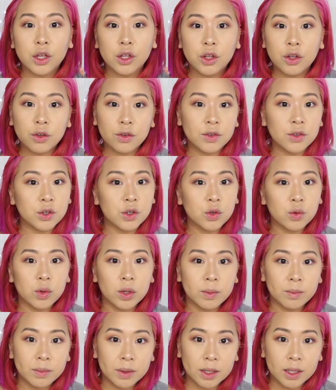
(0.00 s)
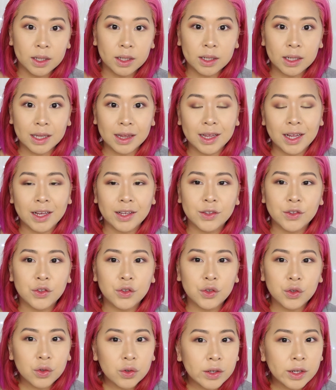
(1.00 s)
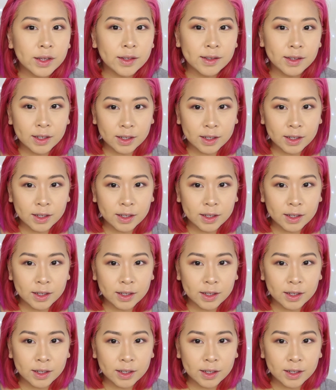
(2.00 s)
use their equipment and let students